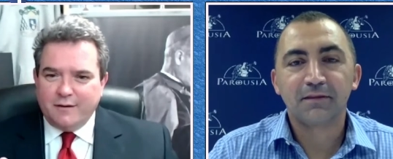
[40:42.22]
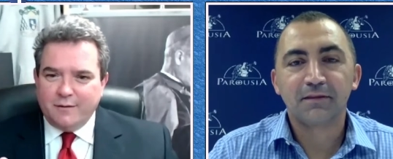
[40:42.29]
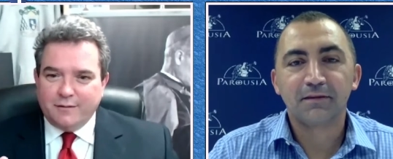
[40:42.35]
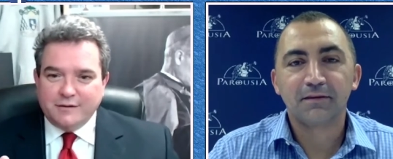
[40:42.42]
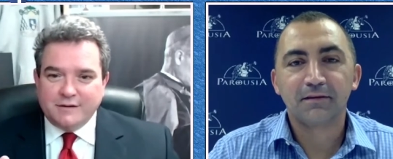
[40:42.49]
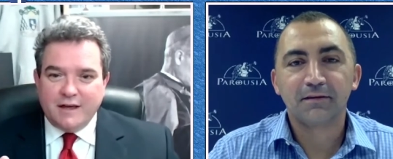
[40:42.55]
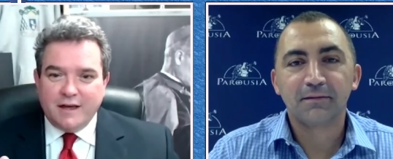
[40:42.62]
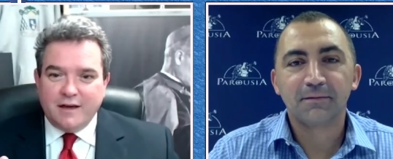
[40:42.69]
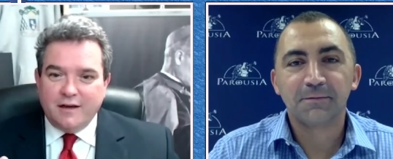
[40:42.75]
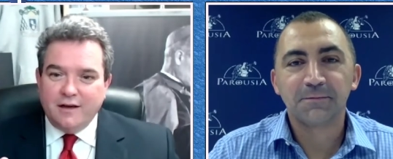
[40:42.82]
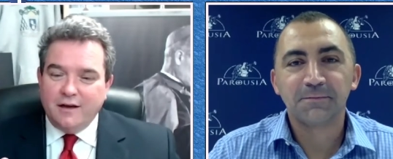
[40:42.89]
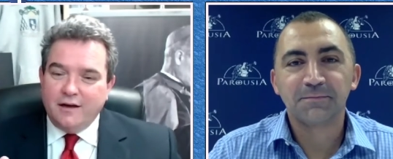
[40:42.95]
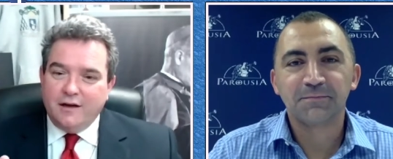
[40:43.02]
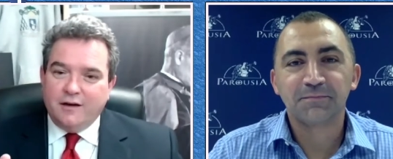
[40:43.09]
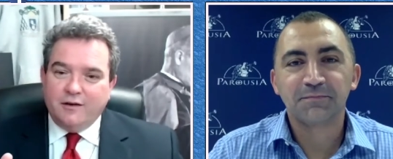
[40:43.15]
Speaker 1: people say,
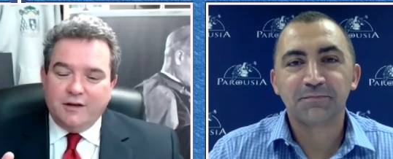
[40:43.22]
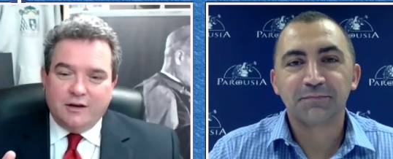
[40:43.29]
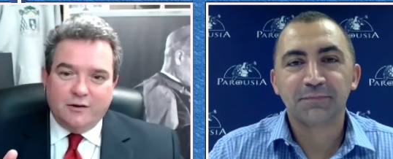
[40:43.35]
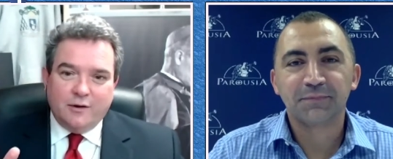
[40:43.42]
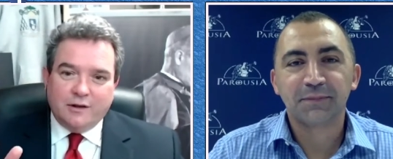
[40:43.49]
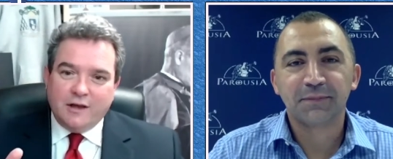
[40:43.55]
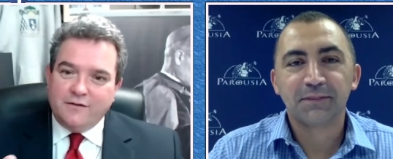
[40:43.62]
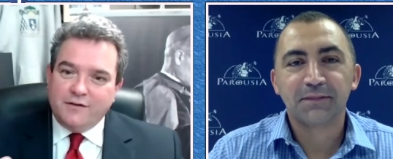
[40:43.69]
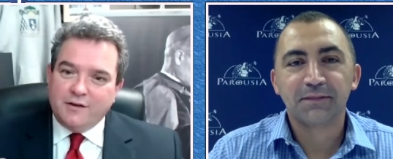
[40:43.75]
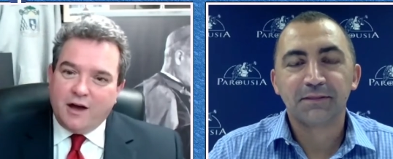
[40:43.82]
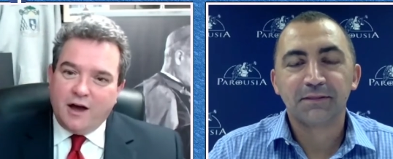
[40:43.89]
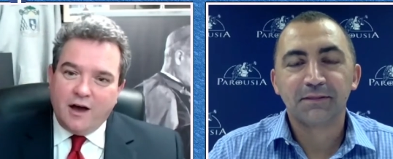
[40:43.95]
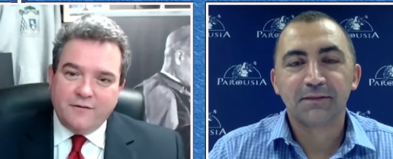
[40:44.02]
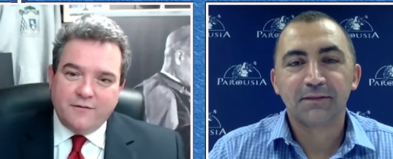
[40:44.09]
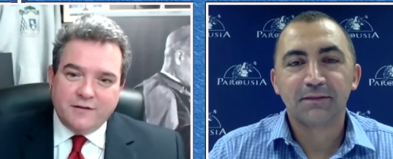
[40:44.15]
you know, I love the
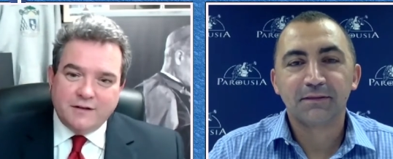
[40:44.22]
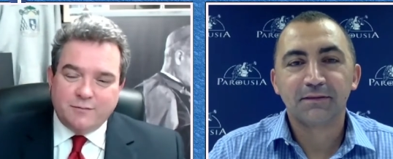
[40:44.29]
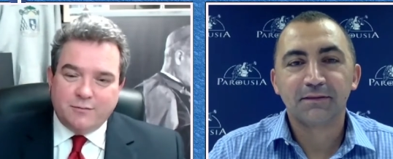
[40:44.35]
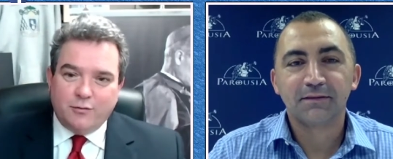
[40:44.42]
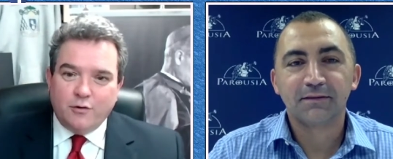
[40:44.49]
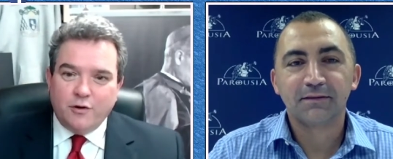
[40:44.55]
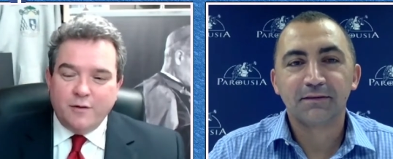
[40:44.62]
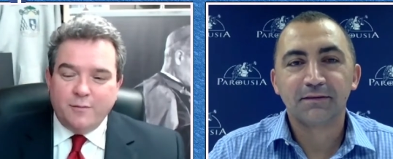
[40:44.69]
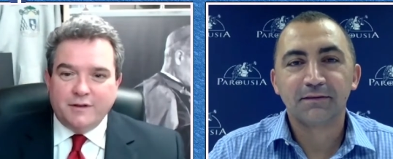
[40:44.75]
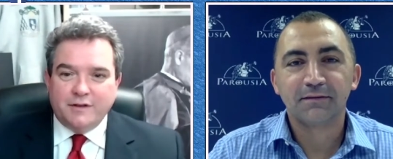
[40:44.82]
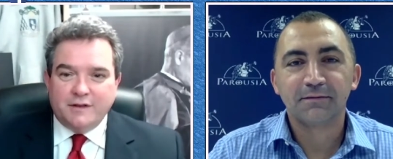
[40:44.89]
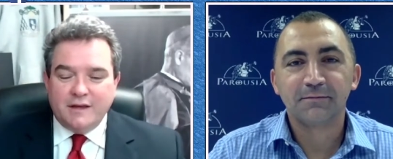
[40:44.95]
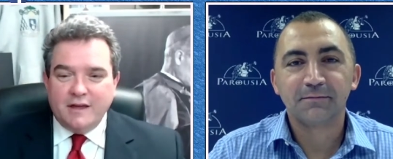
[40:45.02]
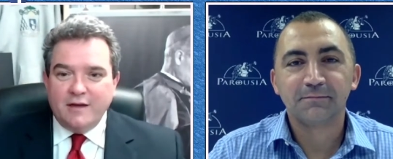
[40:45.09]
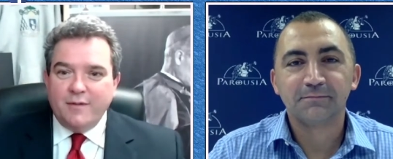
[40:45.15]
conference, boy, but
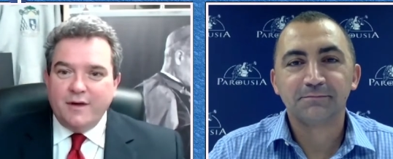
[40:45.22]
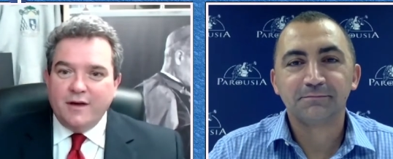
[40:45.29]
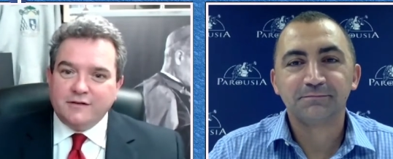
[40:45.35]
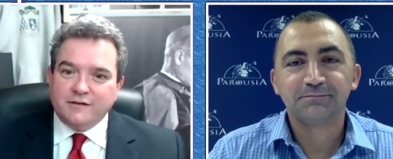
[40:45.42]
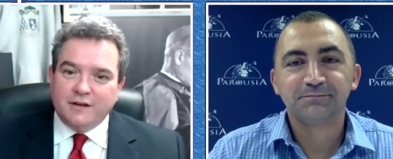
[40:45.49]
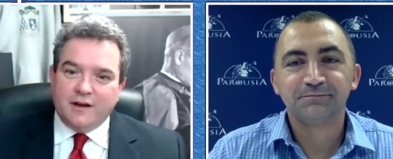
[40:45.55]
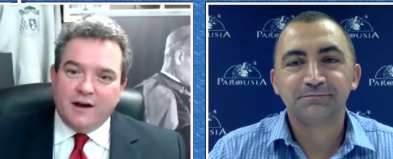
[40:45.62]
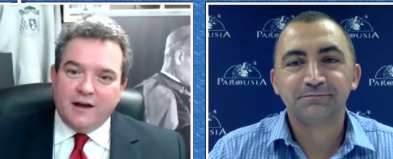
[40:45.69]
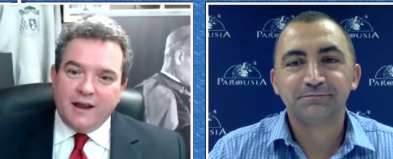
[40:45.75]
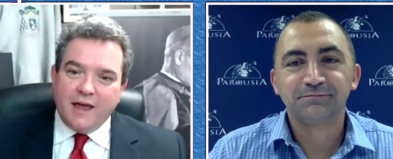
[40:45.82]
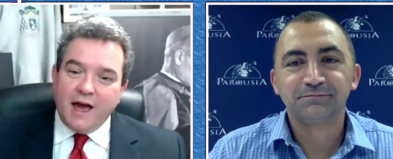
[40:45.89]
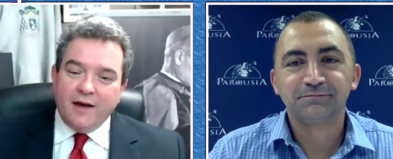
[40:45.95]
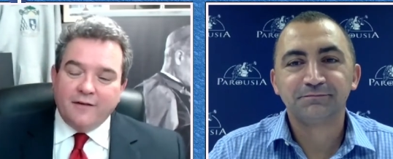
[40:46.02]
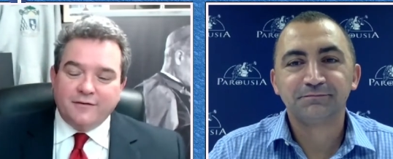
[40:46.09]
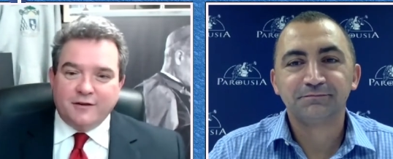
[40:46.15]
the emails I got
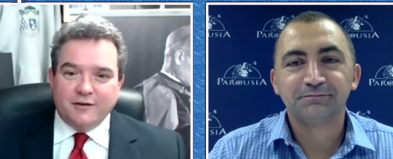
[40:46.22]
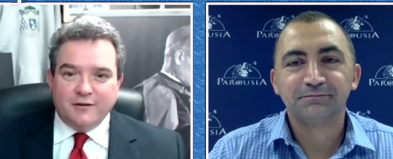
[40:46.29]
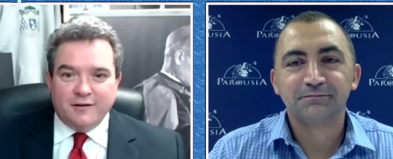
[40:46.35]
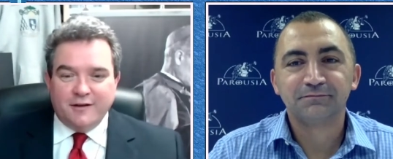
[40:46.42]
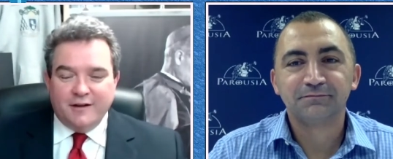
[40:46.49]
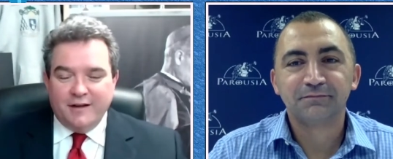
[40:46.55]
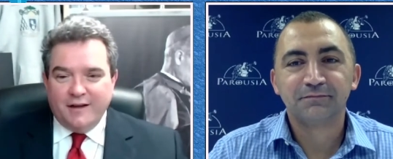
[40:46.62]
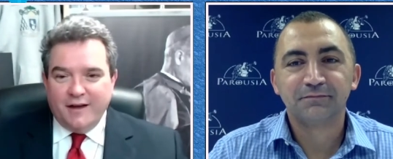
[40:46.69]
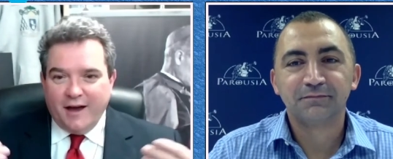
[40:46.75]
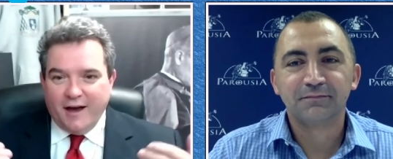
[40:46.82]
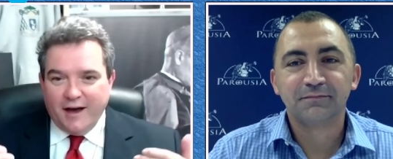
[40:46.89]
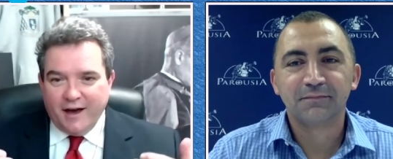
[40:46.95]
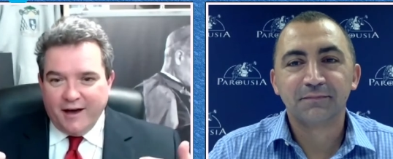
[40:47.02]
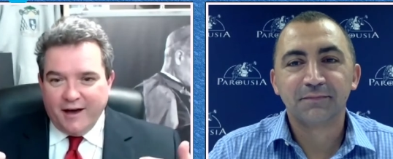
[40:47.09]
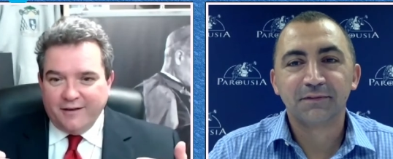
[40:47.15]
after,
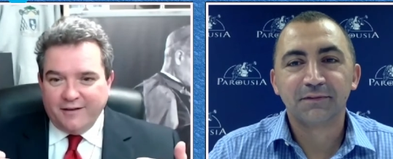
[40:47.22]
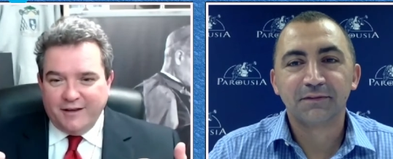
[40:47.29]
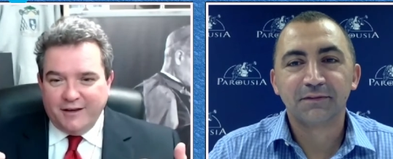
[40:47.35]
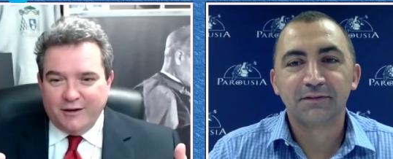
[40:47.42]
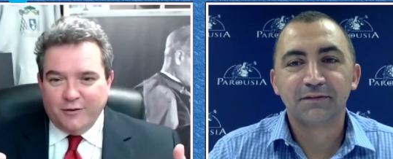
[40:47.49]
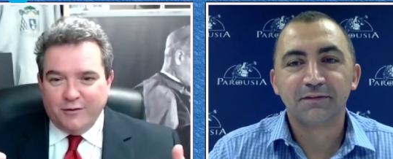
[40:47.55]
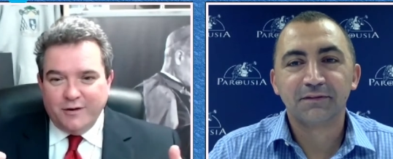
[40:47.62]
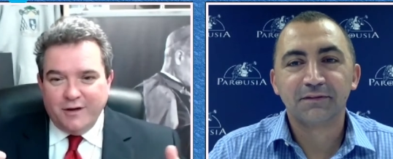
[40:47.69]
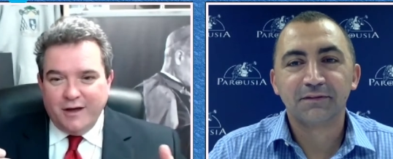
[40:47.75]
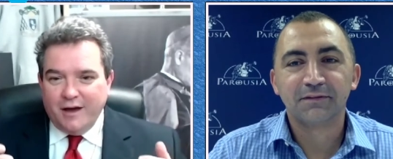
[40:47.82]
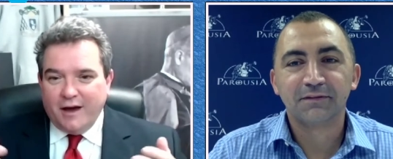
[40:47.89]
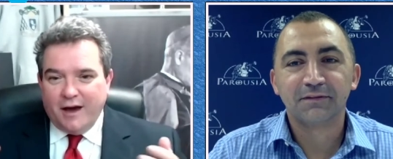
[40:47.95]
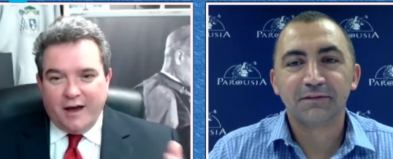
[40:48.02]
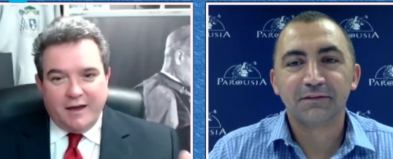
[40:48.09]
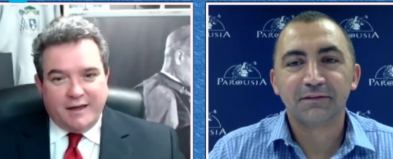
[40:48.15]
you know,
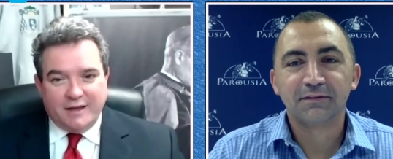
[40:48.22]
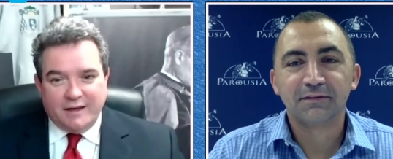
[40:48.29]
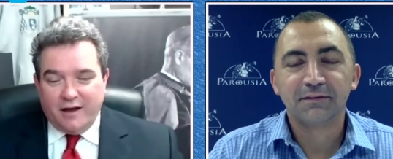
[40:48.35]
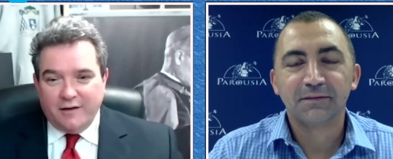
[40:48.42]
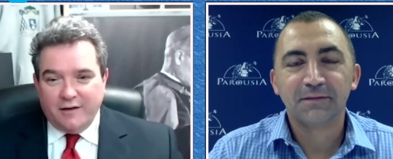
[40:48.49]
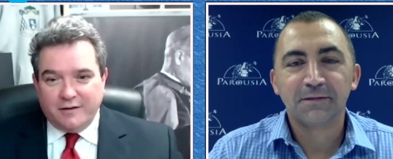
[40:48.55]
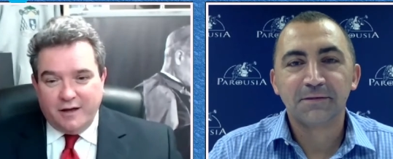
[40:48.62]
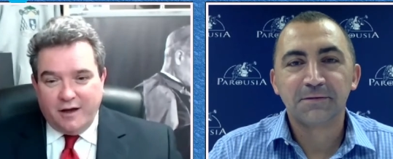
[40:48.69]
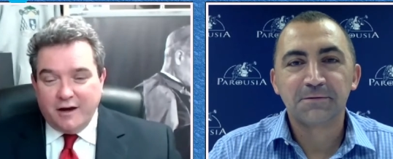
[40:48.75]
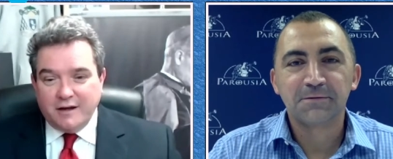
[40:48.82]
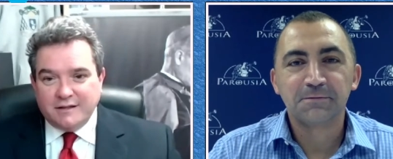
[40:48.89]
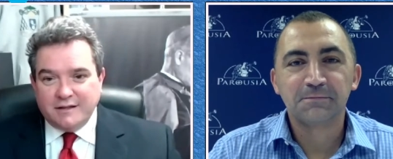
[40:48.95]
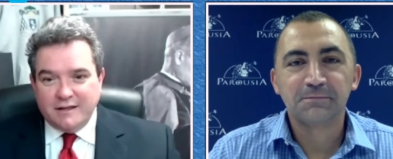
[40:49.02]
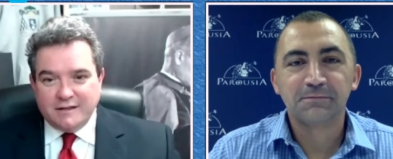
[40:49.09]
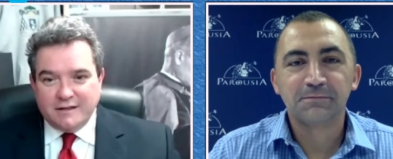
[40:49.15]
I can
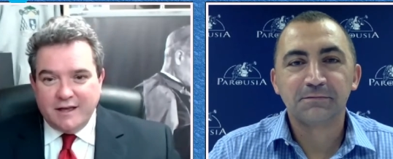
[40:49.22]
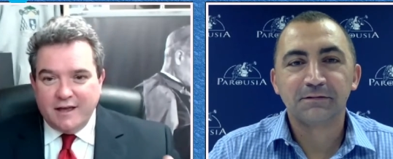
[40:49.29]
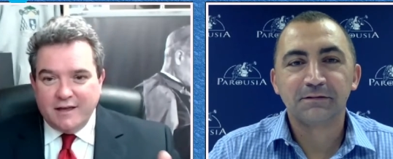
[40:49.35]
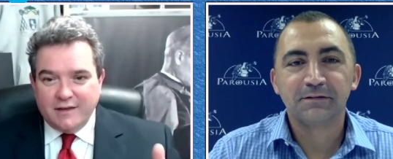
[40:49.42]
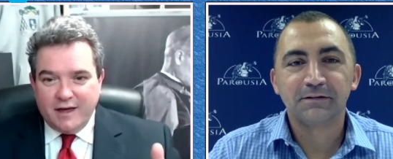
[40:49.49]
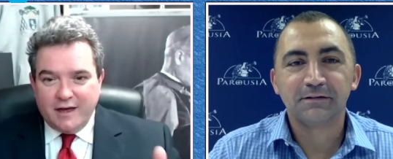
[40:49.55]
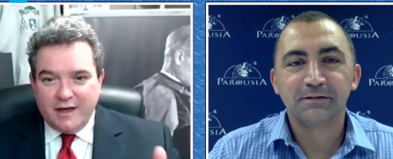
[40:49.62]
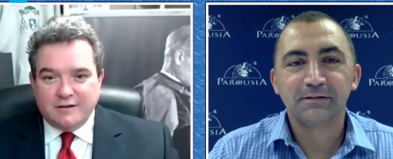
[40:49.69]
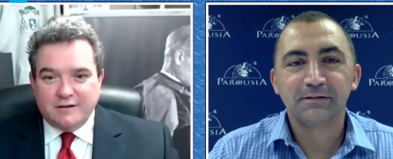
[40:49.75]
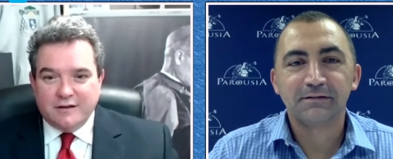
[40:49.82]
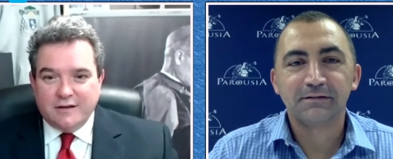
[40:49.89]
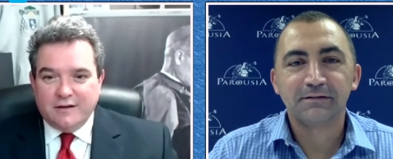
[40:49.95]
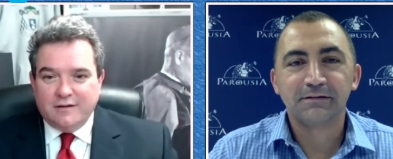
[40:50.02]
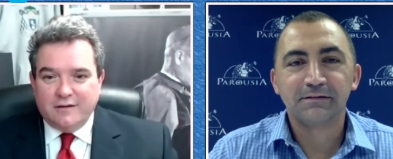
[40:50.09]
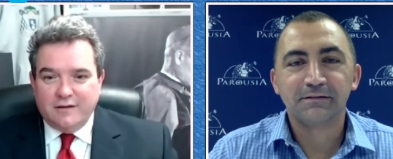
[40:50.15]
honestly say that
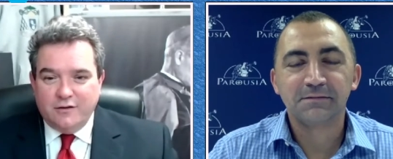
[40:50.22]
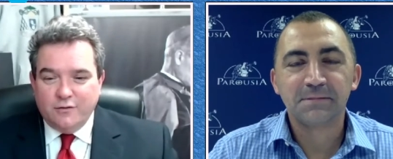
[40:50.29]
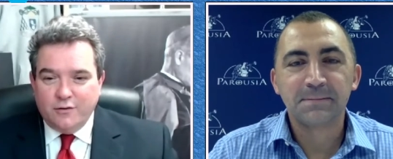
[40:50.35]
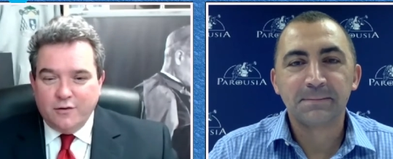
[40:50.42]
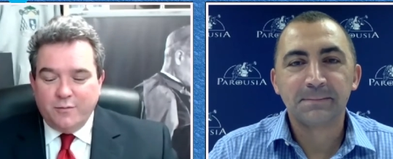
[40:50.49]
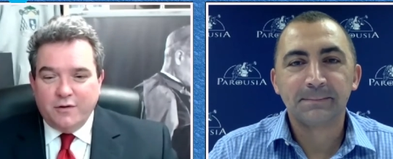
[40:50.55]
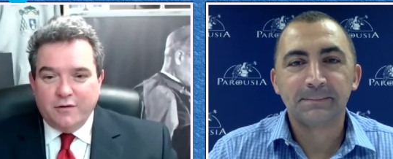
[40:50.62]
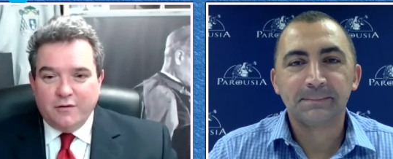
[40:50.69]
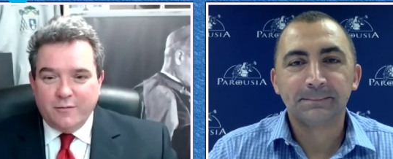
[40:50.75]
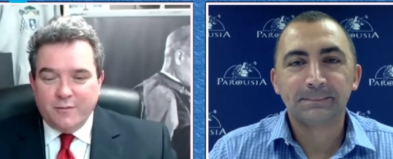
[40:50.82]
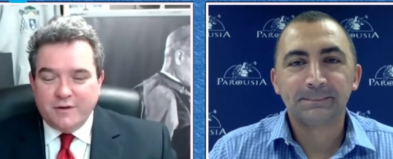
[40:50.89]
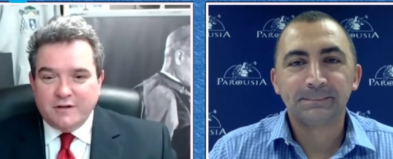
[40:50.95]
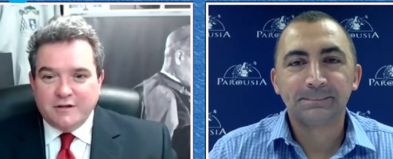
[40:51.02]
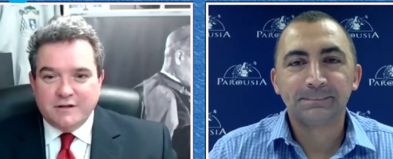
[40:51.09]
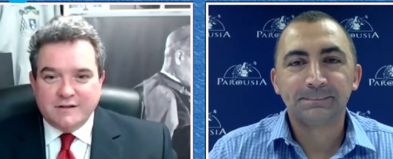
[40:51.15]
your
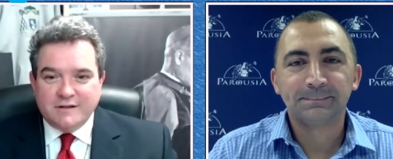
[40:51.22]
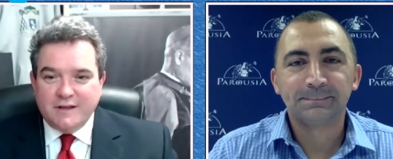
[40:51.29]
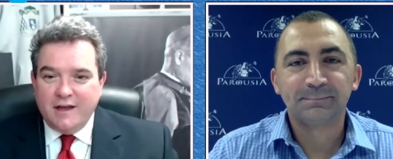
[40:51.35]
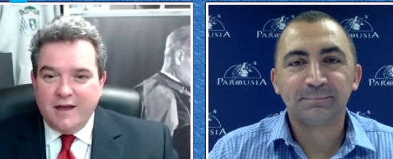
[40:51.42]
pilgrimages,